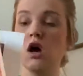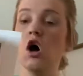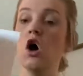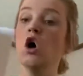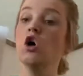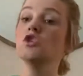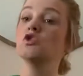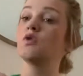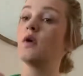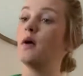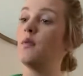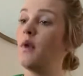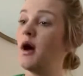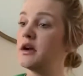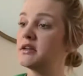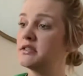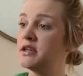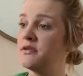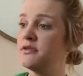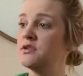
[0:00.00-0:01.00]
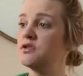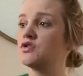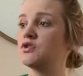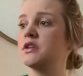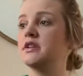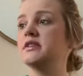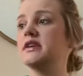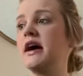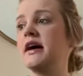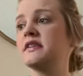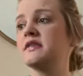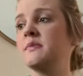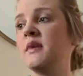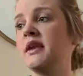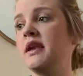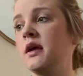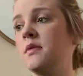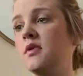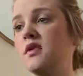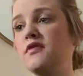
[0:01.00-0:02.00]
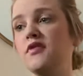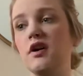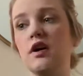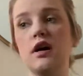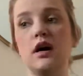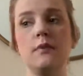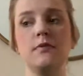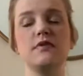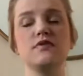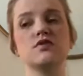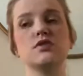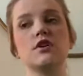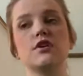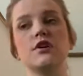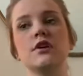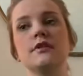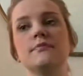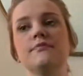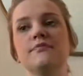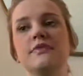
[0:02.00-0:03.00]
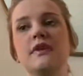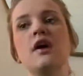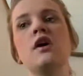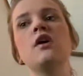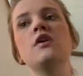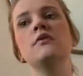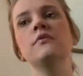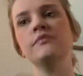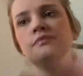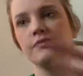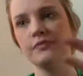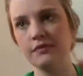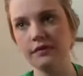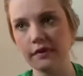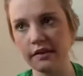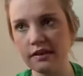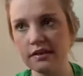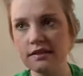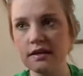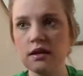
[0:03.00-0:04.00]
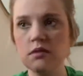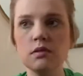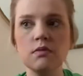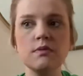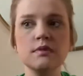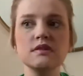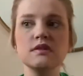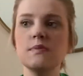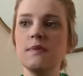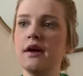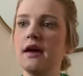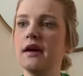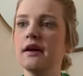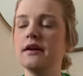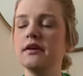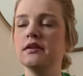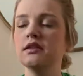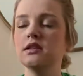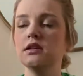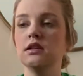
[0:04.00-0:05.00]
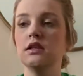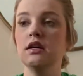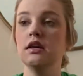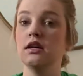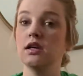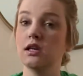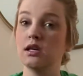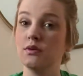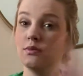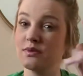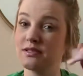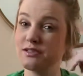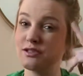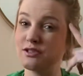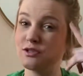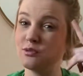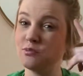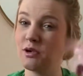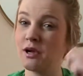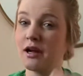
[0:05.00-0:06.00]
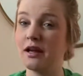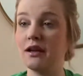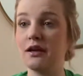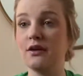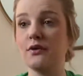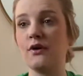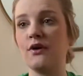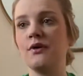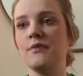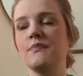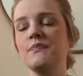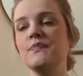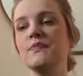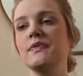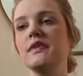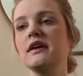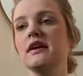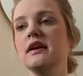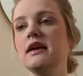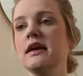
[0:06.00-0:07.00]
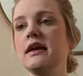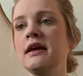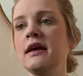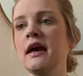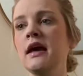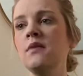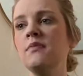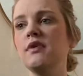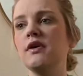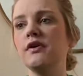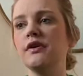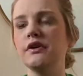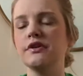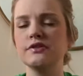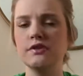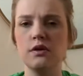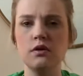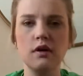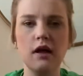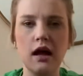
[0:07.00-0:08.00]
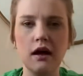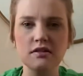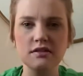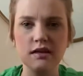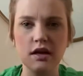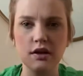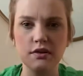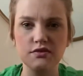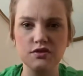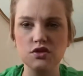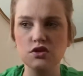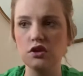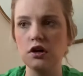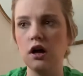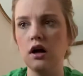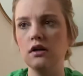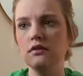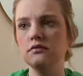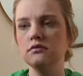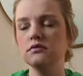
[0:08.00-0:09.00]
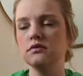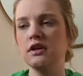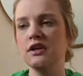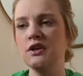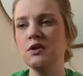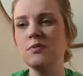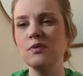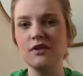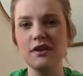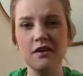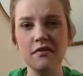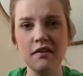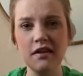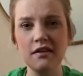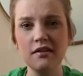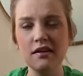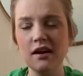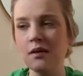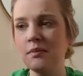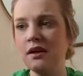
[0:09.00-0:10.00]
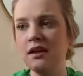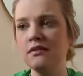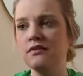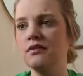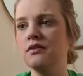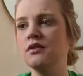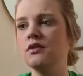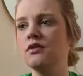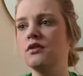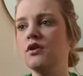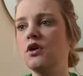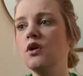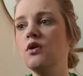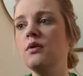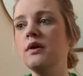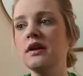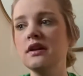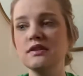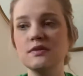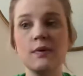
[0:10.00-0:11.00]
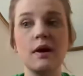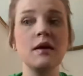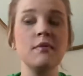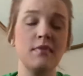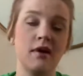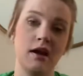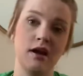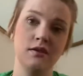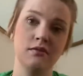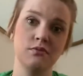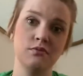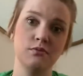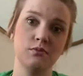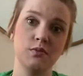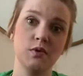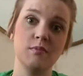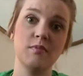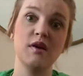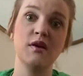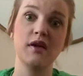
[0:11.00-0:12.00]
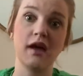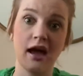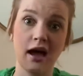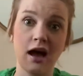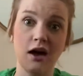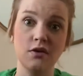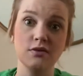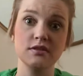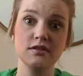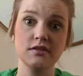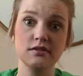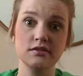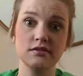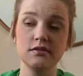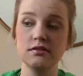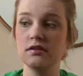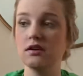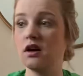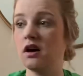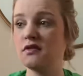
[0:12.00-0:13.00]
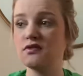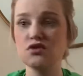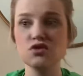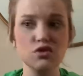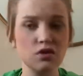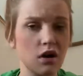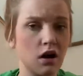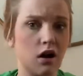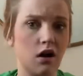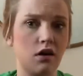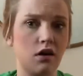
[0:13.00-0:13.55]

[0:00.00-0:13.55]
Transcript: So I walked down the street to ask my neighbor for a cup of sugar. No, this neighbor was a pig, and he wasn't too bright either. He had built his whole house out of straw. Can you believe it? I mean, who in his right mind would build a house of straw?